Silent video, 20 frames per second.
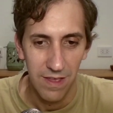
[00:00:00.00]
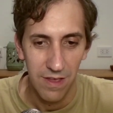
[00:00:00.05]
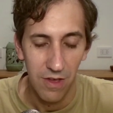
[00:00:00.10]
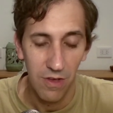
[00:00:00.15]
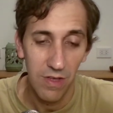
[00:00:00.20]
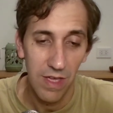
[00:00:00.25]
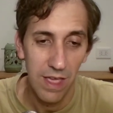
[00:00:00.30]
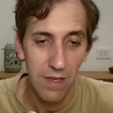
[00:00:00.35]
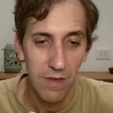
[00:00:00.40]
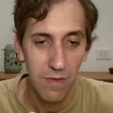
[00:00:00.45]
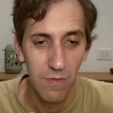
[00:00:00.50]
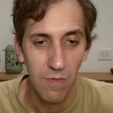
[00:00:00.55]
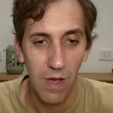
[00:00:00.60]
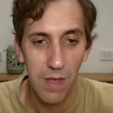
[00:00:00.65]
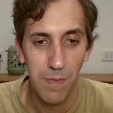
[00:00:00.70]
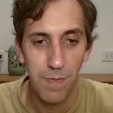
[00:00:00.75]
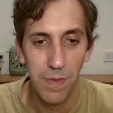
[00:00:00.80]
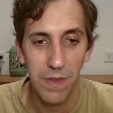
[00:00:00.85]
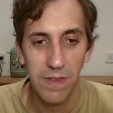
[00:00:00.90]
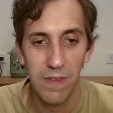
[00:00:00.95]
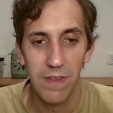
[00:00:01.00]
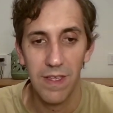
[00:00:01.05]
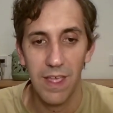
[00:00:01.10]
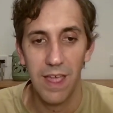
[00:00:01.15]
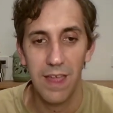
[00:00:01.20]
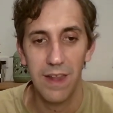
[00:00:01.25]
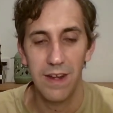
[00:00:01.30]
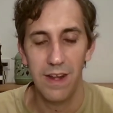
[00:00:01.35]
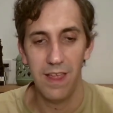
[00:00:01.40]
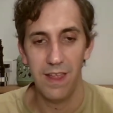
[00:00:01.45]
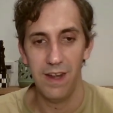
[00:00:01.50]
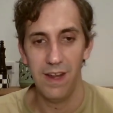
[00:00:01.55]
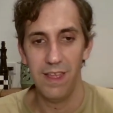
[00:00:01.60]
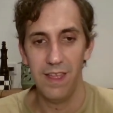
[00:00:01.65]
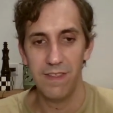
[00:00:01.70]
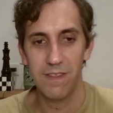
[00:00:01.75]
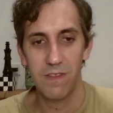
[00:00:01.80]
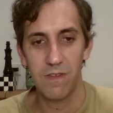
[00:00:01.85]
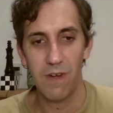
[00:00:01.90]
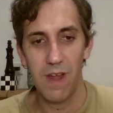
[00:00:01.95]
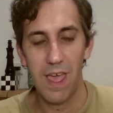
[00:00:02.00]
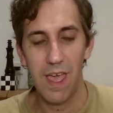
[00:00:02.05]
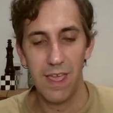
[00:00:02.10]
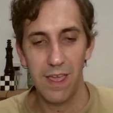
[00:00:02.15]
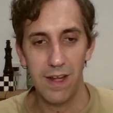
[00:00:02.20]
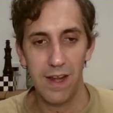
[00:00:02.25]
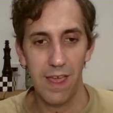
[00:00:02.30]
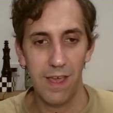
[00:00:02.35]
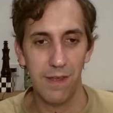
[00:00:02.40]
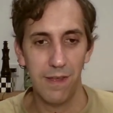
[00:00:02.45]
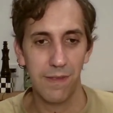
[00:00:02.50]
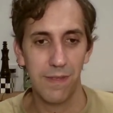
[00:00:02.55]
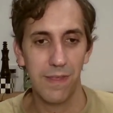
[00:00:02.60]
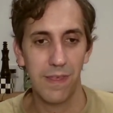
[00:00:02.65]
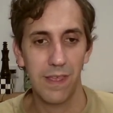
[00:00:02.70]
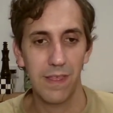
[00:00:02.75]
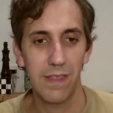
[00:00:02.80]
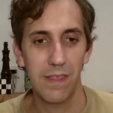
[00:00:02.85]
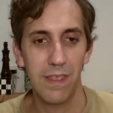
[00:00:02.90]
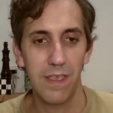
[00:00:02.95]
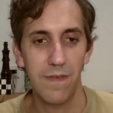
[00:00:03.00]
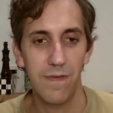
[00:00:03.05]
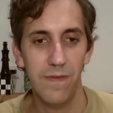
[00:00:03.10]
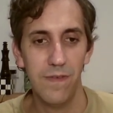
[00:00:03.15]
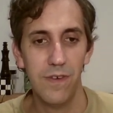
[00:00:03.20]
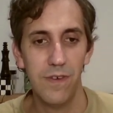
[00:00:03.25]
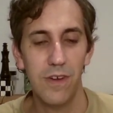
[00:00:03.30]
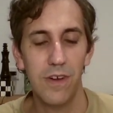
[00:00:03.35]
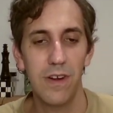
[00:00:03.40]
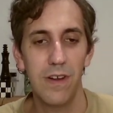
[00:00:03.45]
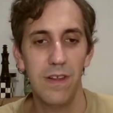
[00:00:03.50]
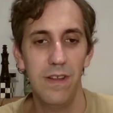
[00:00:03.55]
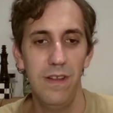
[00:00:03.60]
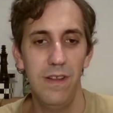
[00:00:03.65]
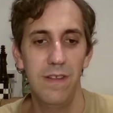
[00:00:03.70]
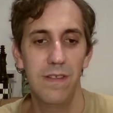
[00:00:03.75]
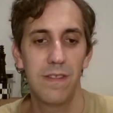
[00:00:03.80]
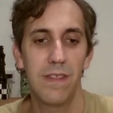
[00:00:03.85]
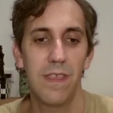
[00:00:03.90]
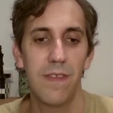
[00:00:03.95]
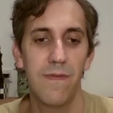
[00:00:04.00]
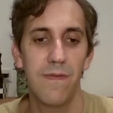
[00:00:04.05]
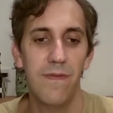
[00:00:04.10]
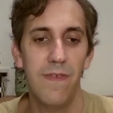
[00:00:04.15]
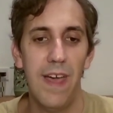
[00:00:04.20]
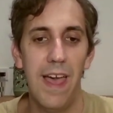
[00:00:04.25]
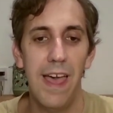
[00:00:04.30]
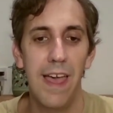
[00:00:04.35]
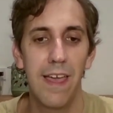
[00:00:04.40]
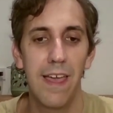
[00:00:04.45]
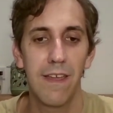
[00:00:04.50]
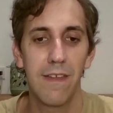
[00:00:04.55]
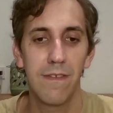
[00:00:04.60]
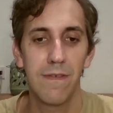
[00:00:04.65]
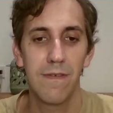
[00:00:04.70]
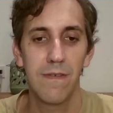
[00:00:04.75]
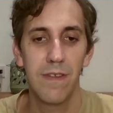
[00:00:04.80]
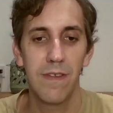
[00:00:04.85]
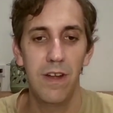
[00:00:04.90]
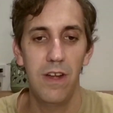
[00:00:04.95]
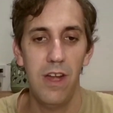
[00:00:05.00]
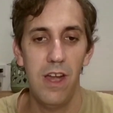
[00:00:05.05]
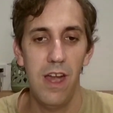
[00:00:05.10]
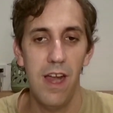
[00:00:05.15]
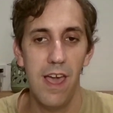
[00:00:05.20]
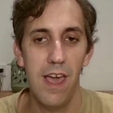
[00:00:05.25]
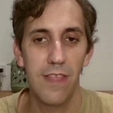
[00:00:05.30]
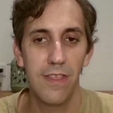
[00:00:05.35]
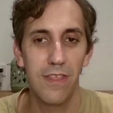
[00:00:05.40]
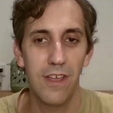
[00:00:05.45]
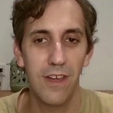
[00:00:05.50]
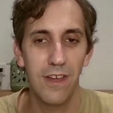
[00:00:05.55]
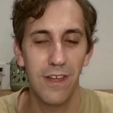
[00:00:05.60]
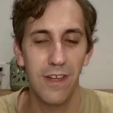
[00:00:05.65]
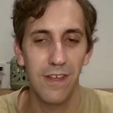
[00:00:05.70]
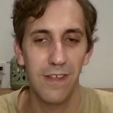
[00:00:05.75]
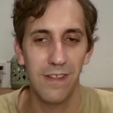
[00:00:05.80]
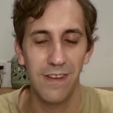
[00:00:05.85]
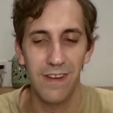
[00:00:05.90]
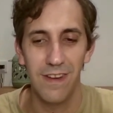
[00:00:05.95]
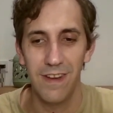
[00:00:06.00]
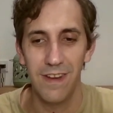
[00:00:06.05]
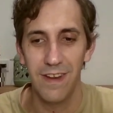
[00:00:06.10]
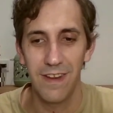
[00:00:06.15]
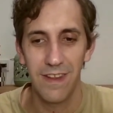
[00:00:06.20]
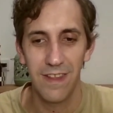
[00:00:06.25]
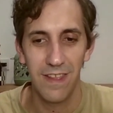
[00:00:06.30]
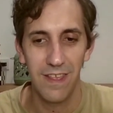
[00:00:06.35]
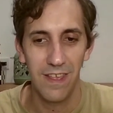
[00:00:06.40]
Okay, white pieces again. Let's try another thing. d4, d5, London.